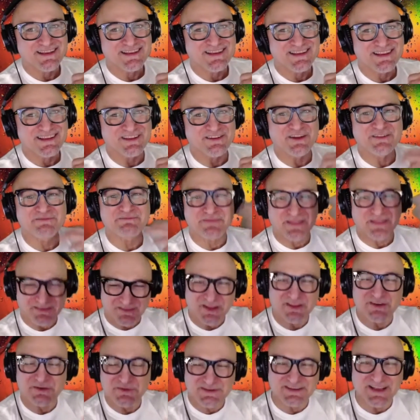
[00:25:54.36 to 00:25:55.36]
You know,
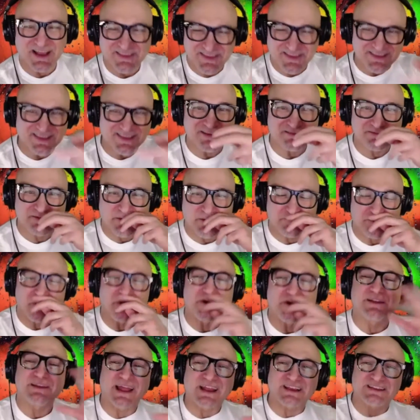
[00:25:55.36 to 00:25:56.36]
like you said, I think that your
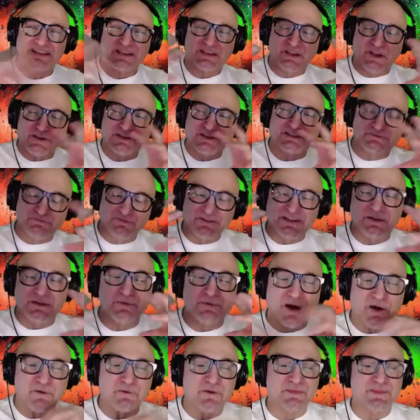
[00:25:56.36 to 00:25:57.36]
point actually goes really
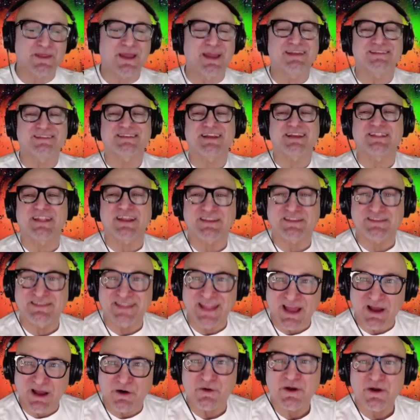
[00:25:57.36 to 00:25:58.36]
well with that, is that like
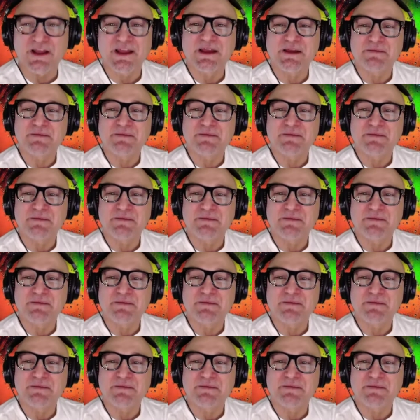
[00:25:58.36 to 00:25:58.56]
now